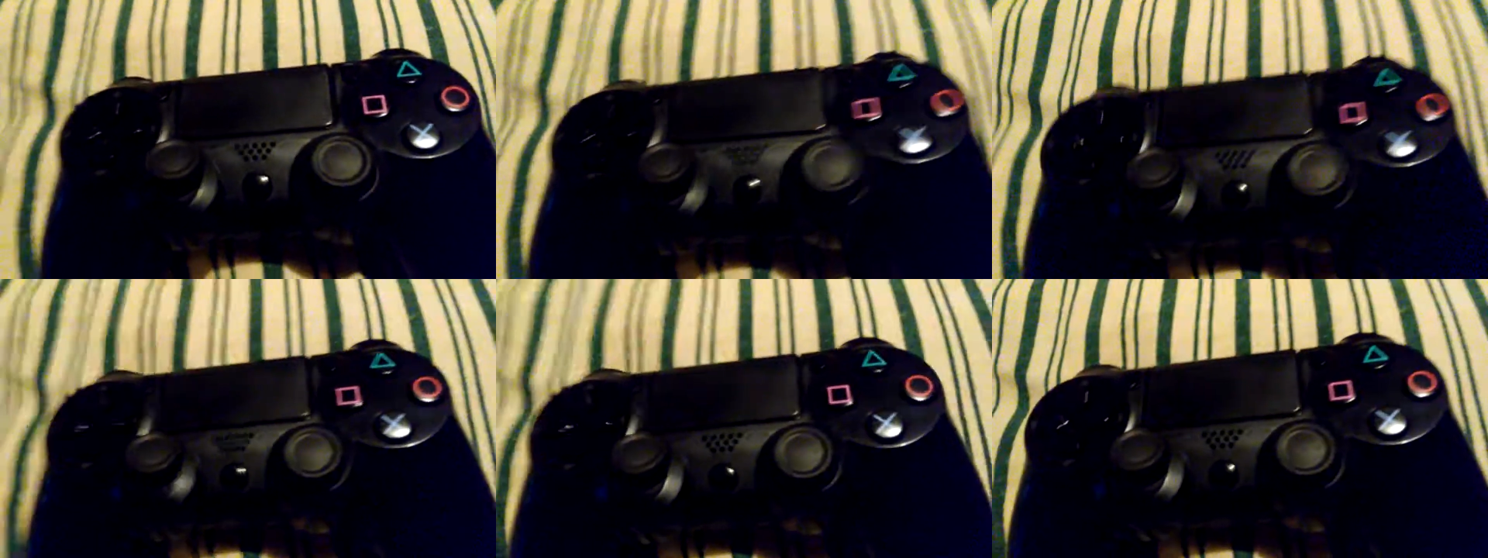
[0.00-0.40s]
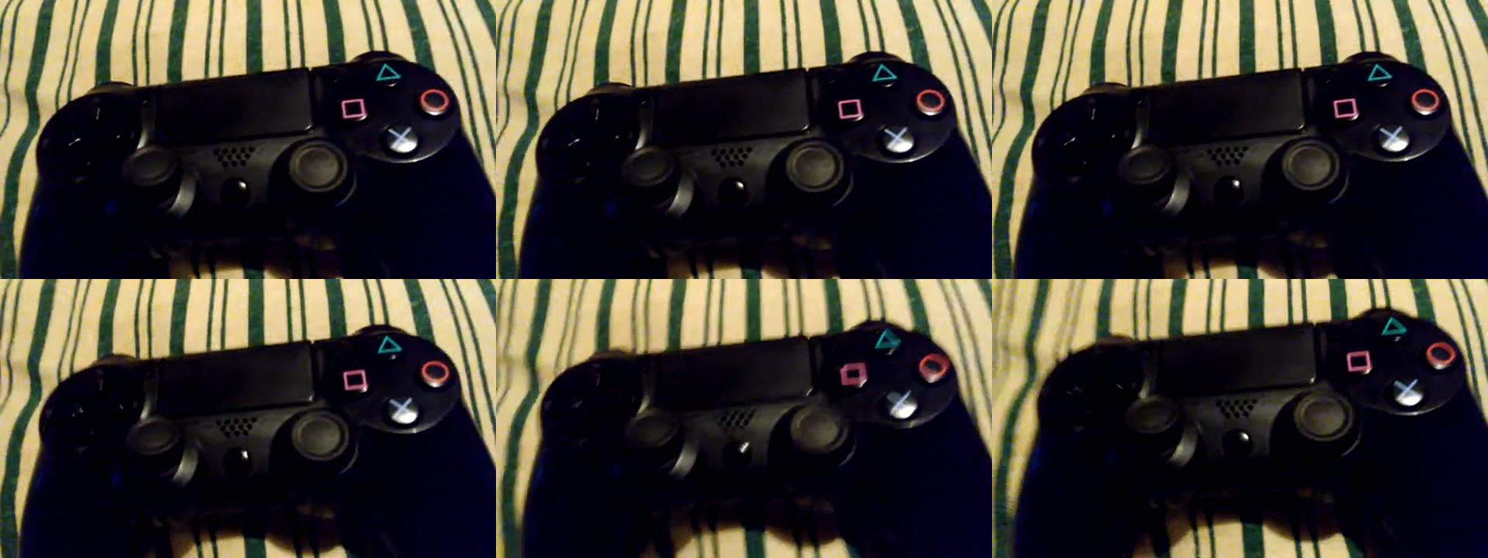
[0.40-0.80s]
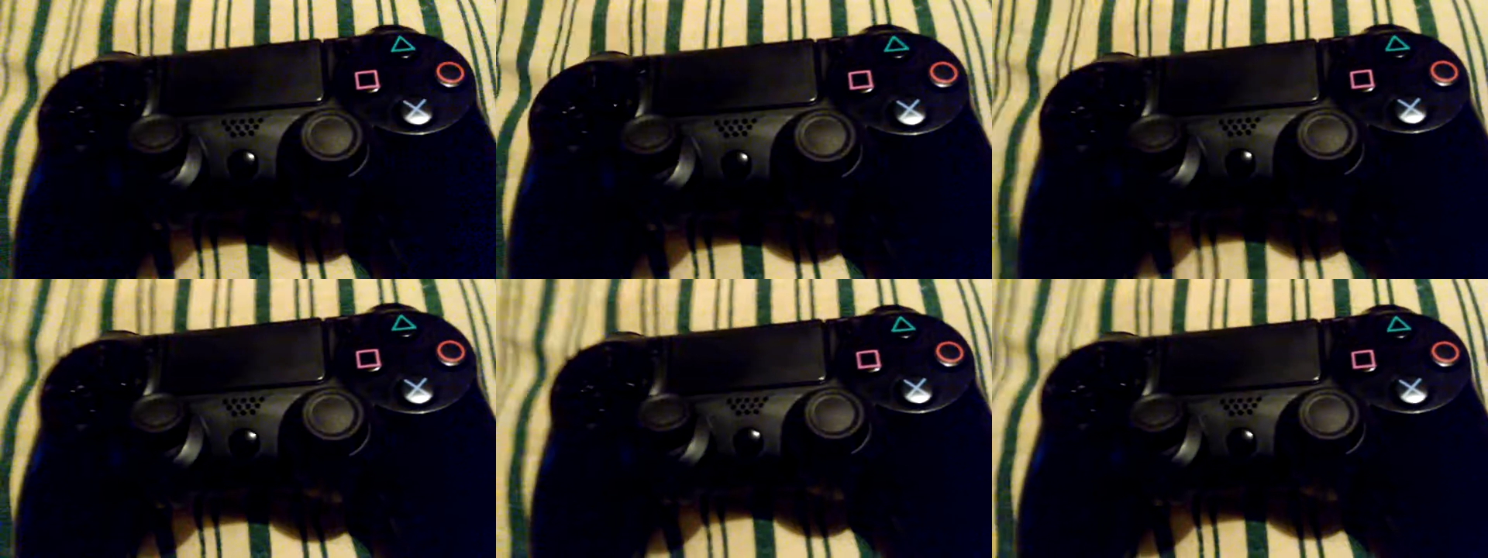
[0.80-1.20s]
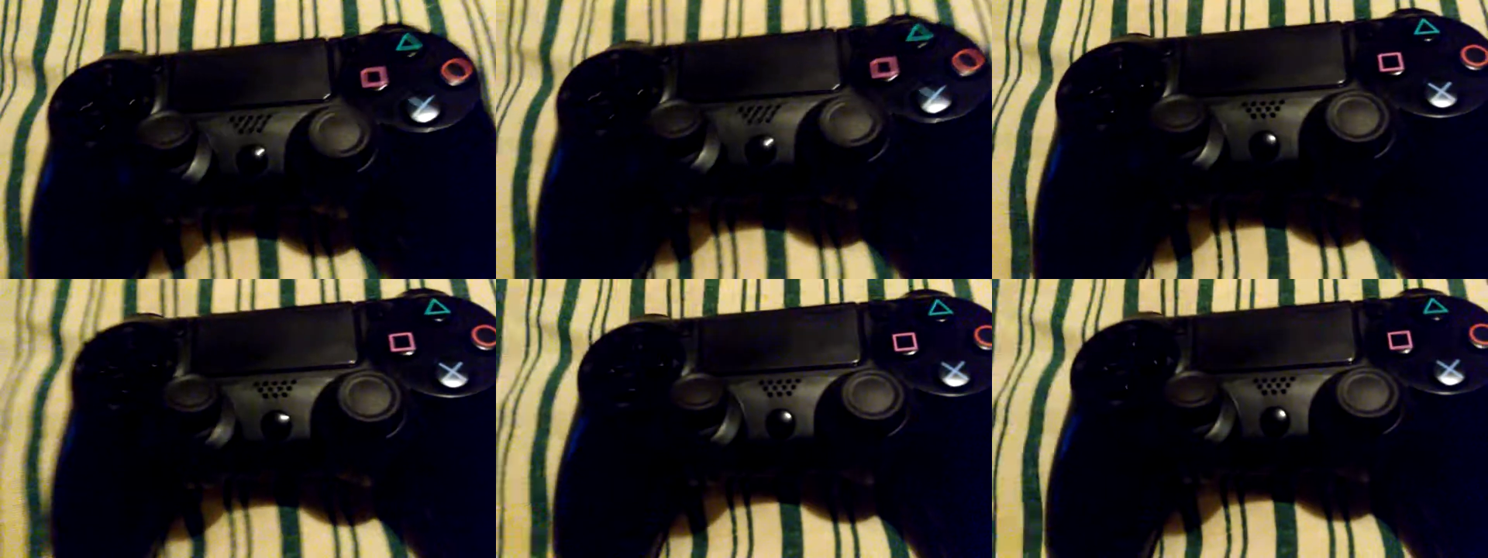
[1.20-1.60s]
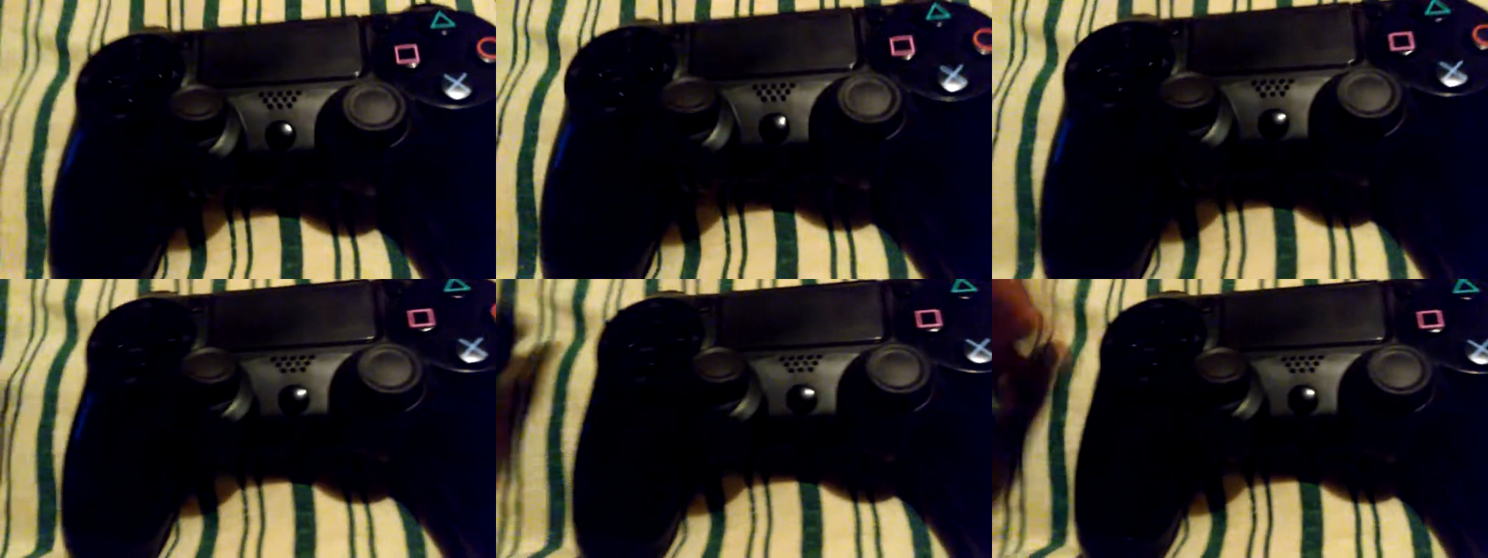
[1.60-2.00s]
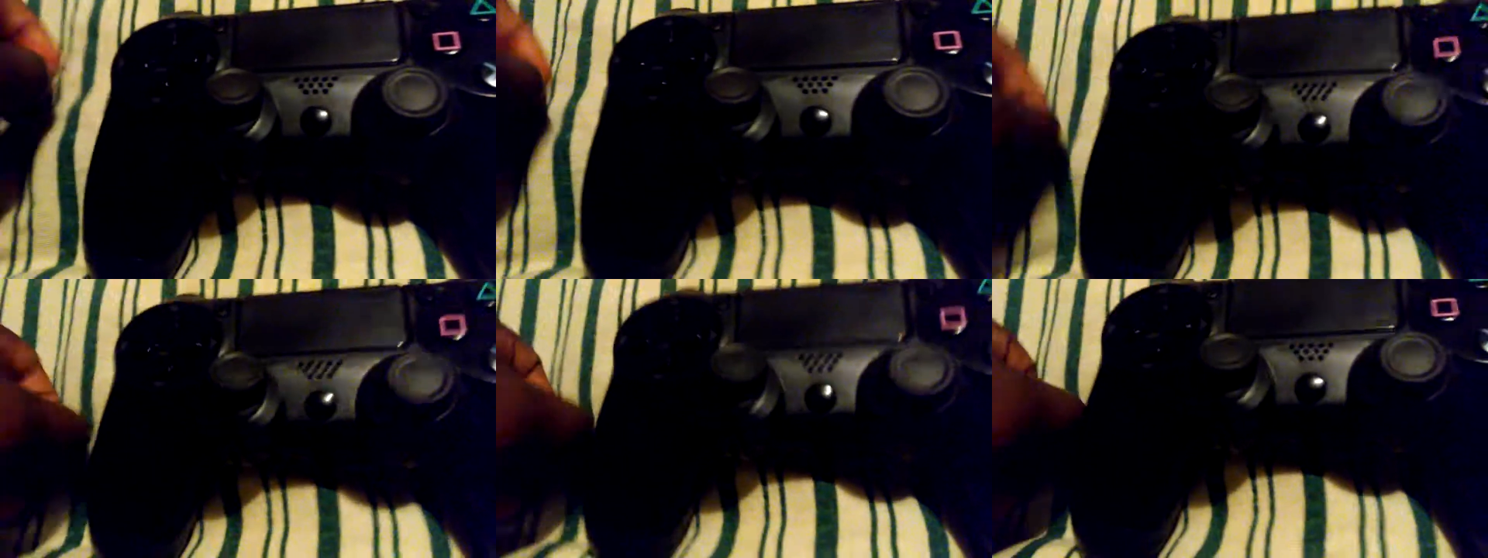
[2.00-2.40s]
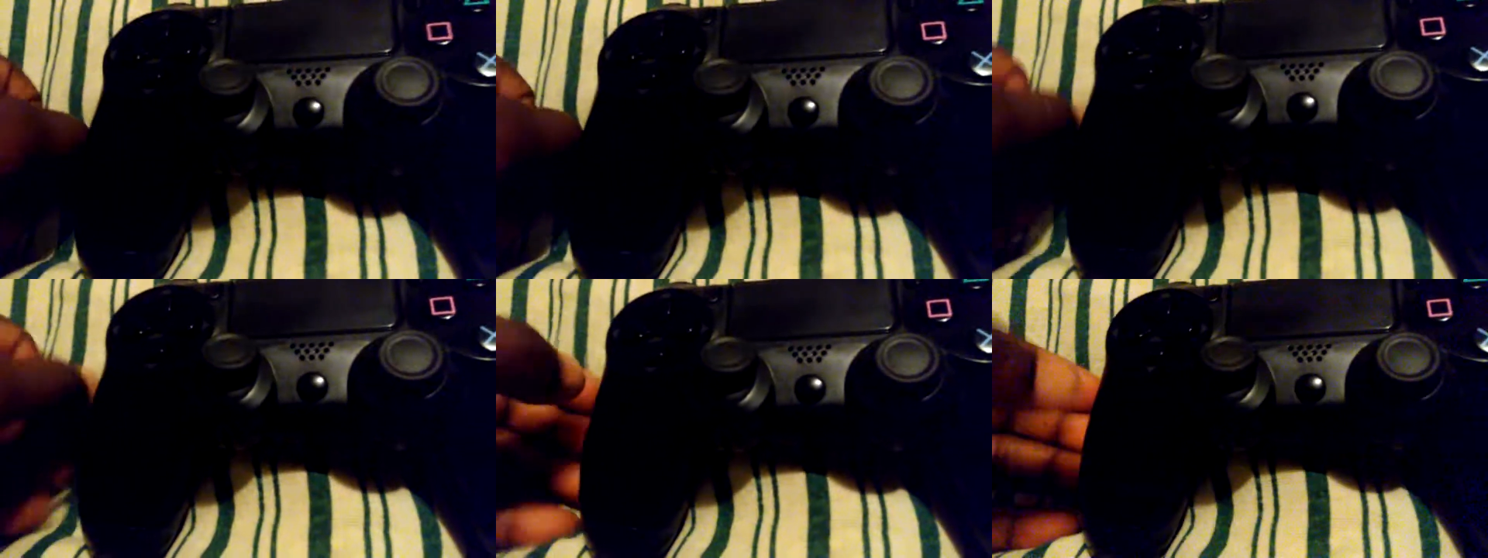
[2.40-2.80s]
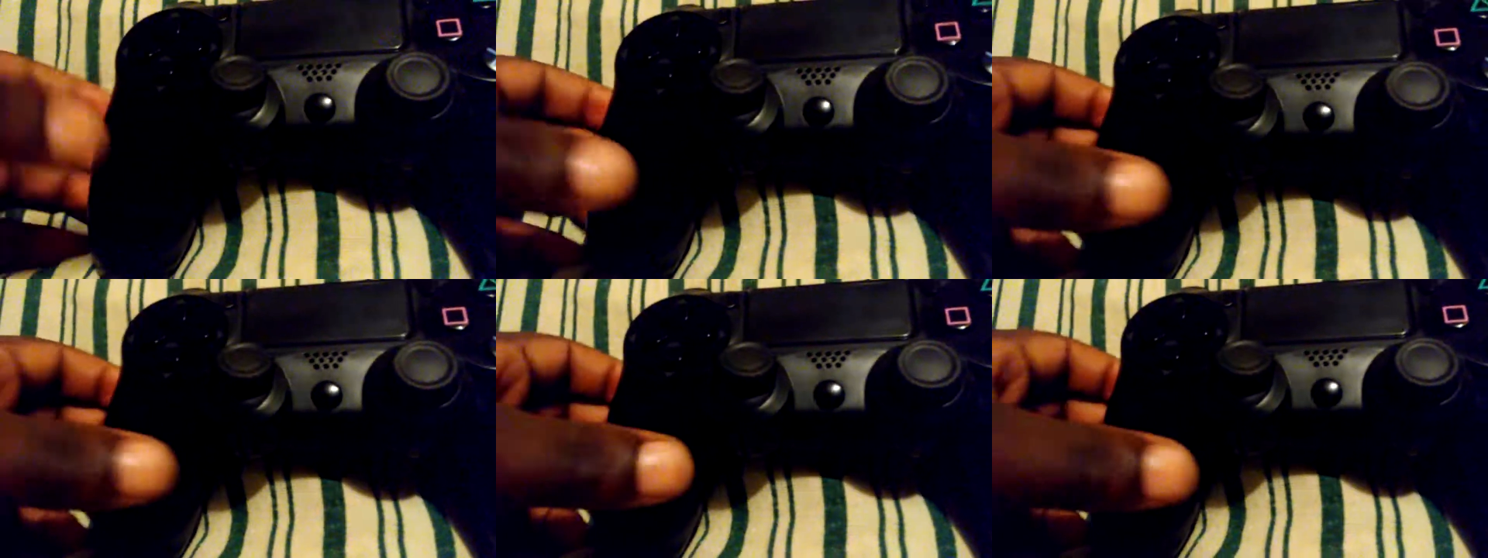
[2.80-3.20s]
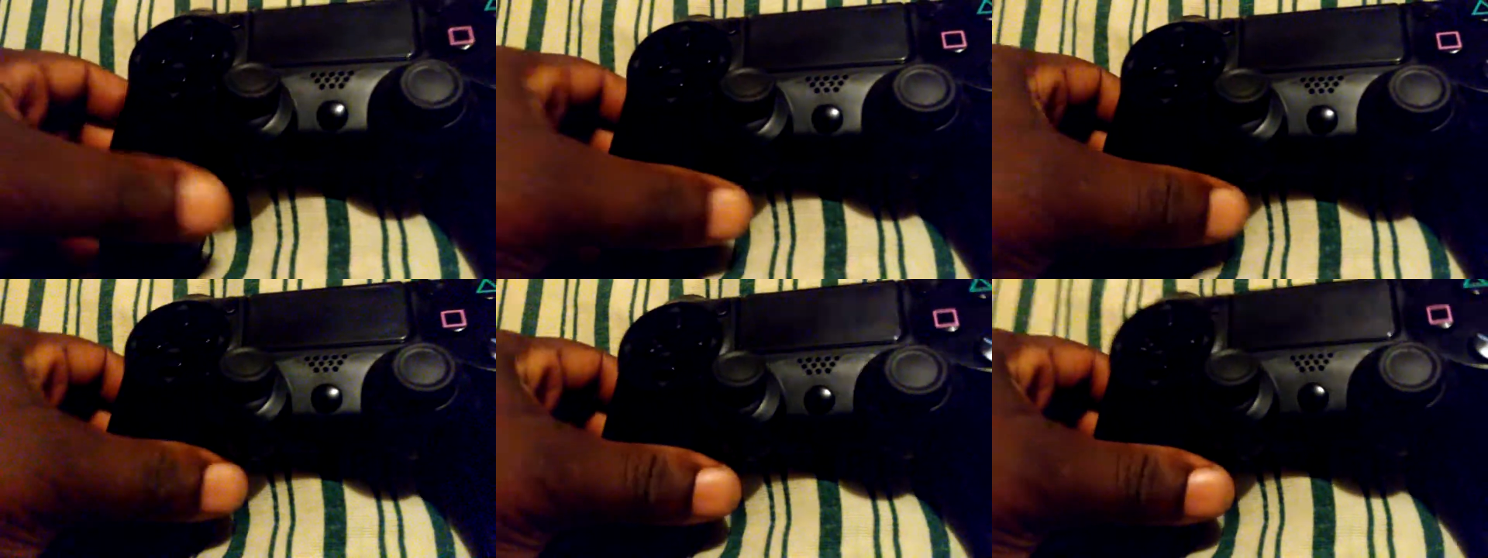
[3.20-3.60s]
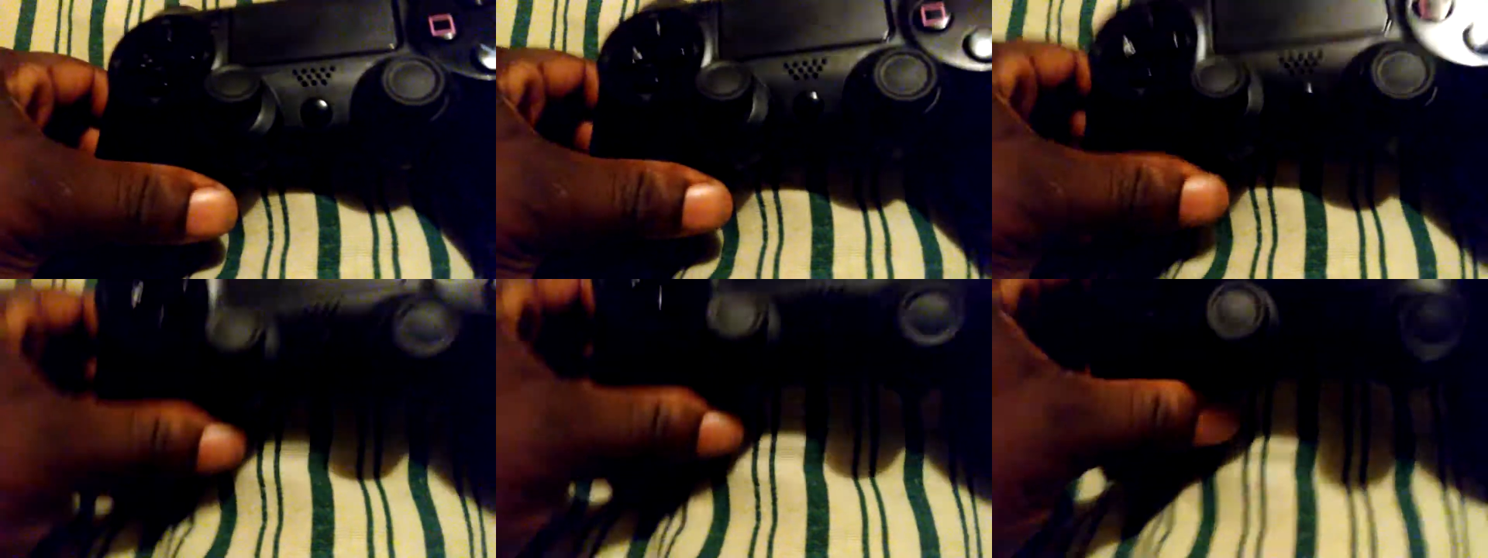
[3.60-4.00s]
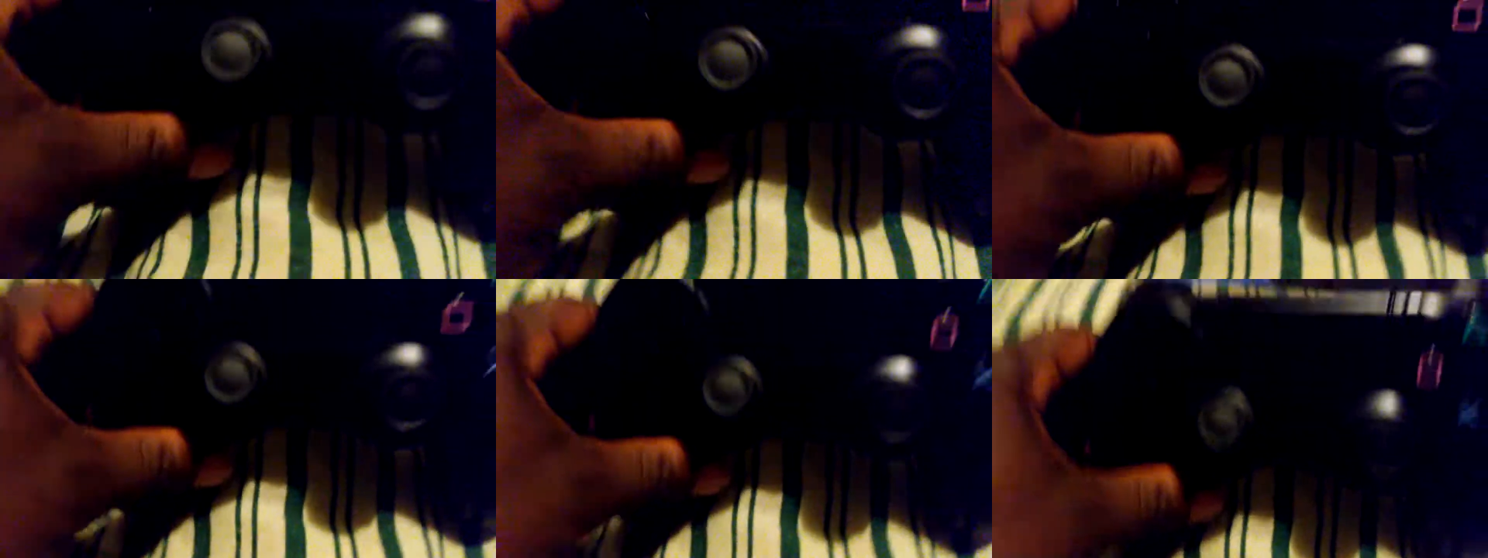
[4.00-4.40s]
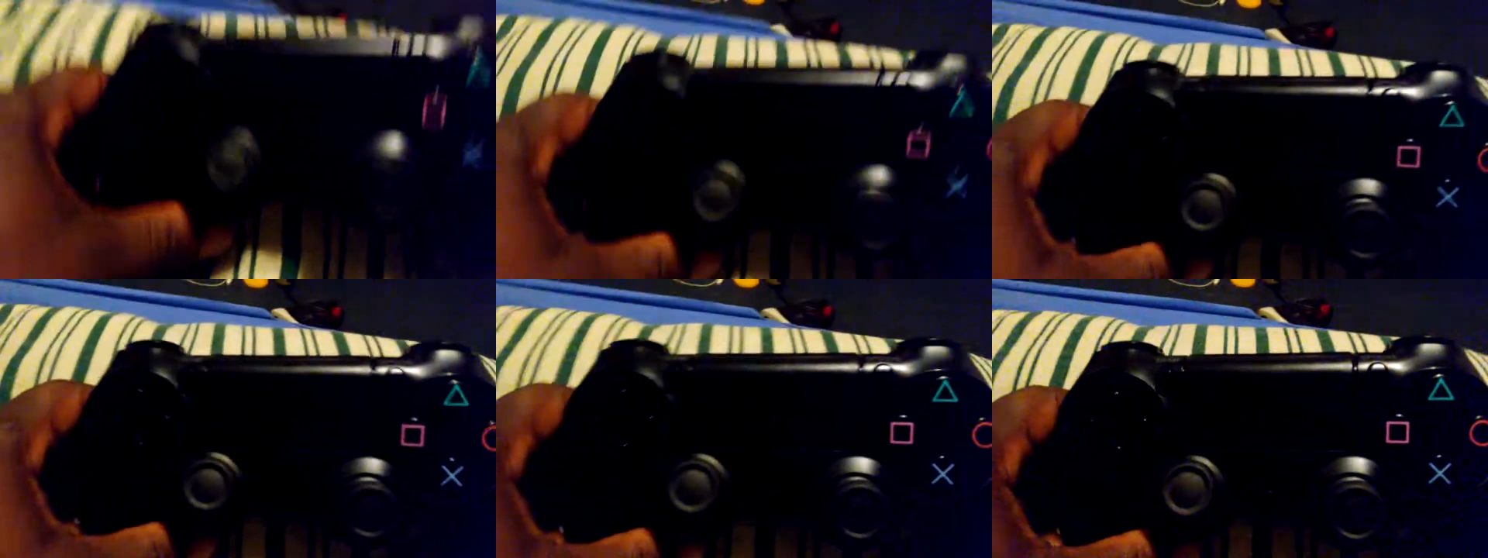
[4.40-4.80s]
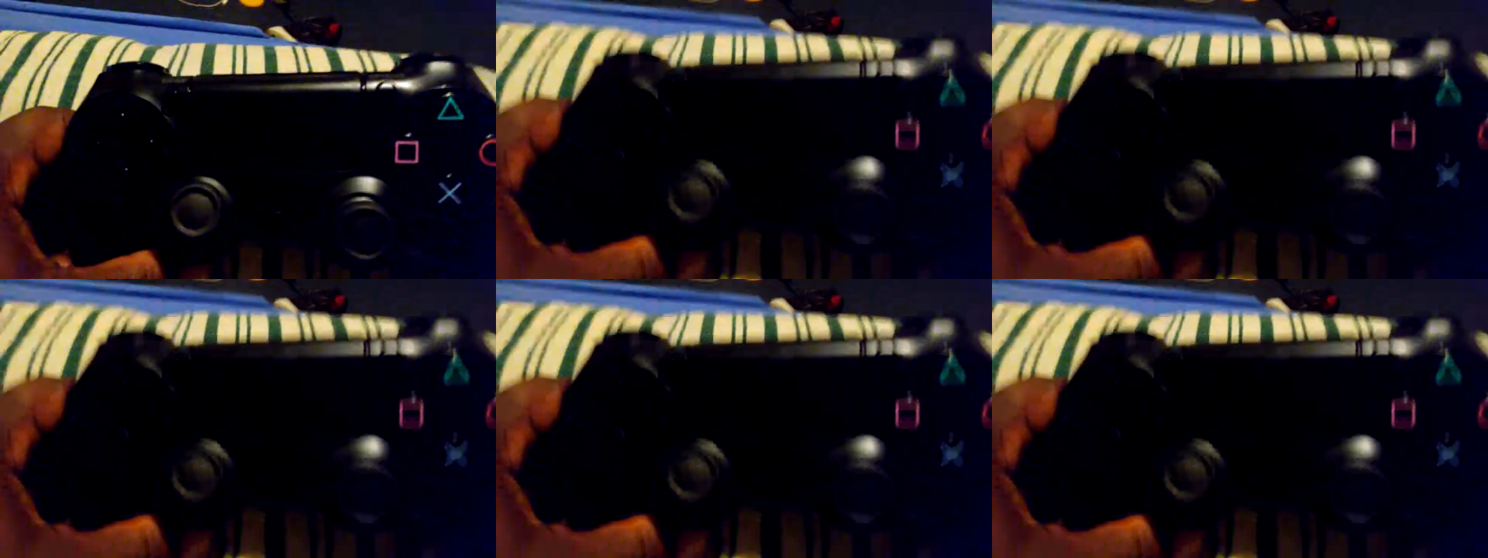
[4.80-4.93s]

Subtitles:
No face is visible, so there are no lips to read.